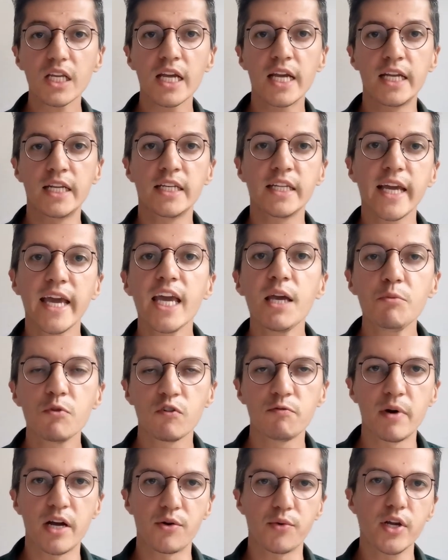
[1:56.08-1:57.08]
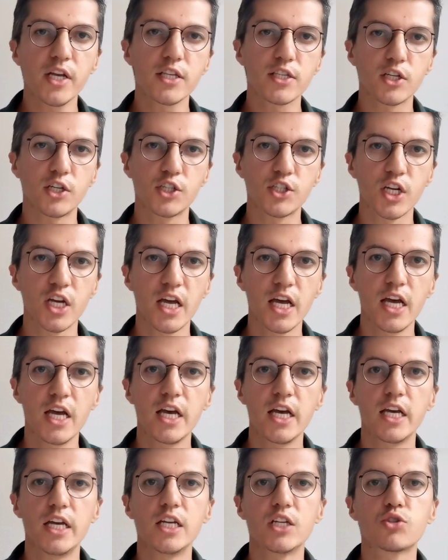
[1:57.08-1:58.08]
And the aim of my research
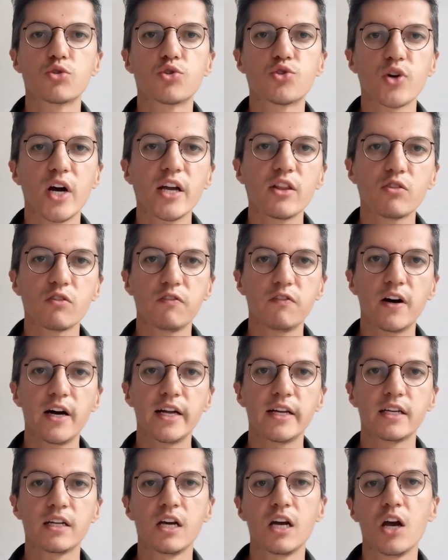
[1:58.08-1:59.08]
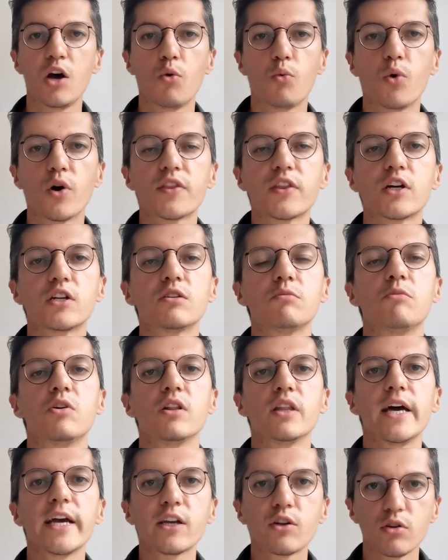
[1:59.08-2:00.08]
is to try to find what are the
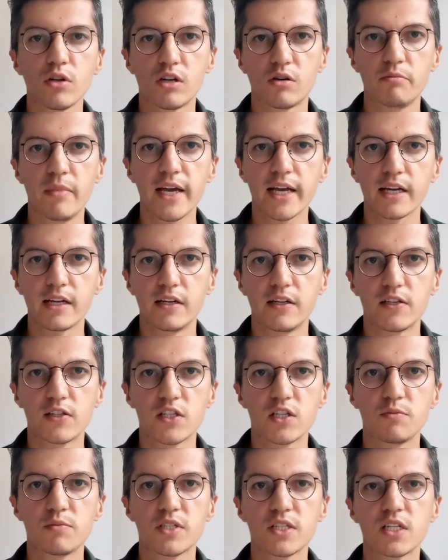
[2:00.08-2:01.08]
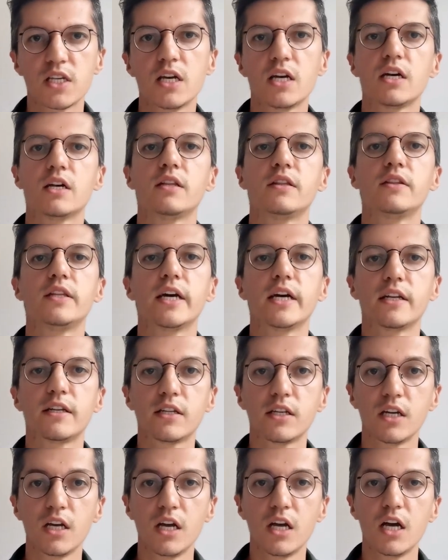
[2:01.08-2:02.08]
molecular mechanisms
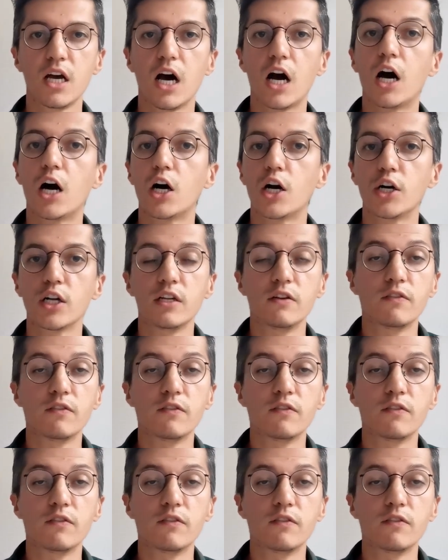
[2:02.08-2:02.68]
that are